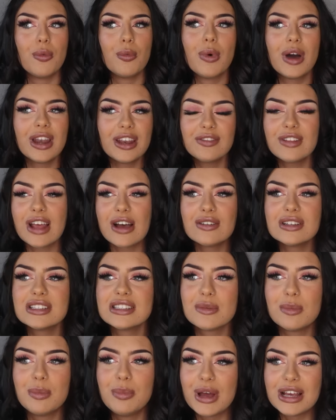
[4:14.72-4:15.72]
What if that was
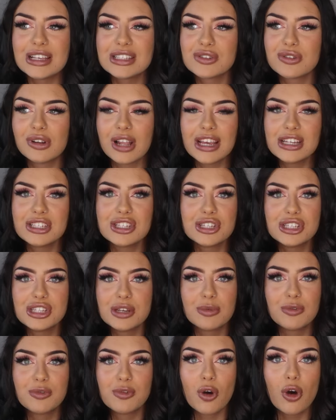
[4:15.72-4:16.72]
the best
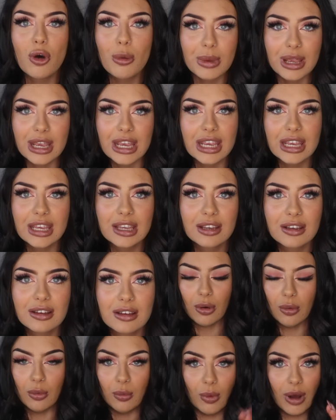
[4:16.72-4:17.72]
relationship for me?
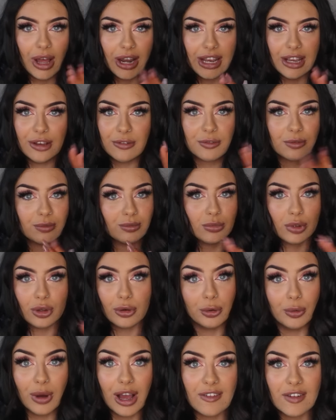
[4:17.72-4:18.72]
What if
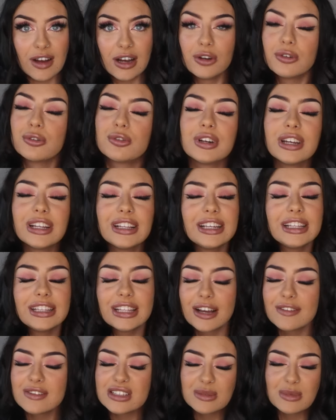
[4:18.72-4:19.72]
whoever really
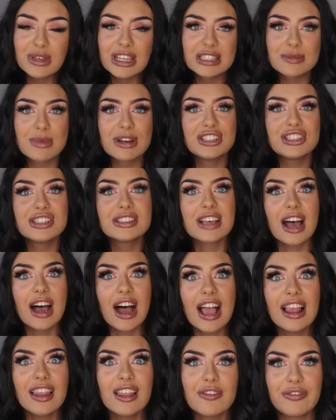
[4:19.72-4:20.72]
loves me as much as
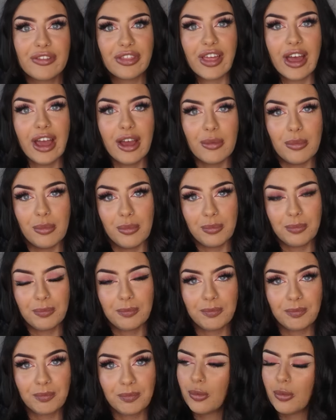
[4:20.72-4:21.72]
I love them?
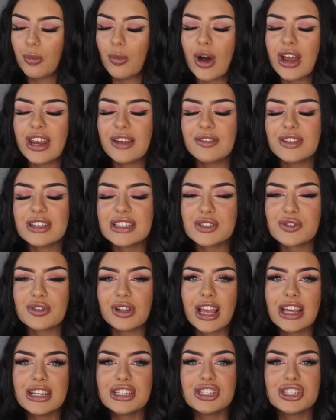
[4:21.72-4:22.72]
What if this
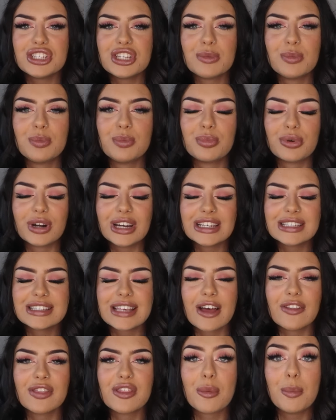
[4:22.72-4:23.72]
relationship brings
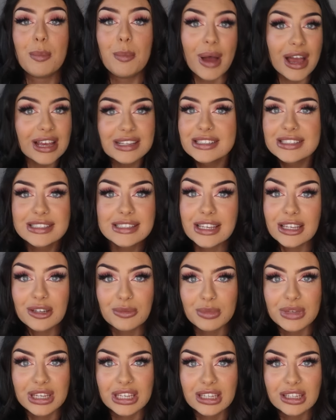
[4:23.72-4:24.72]
out the best
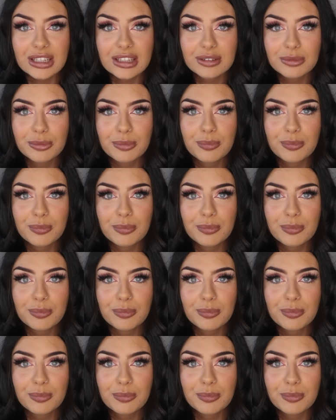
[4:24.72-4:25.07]
in me?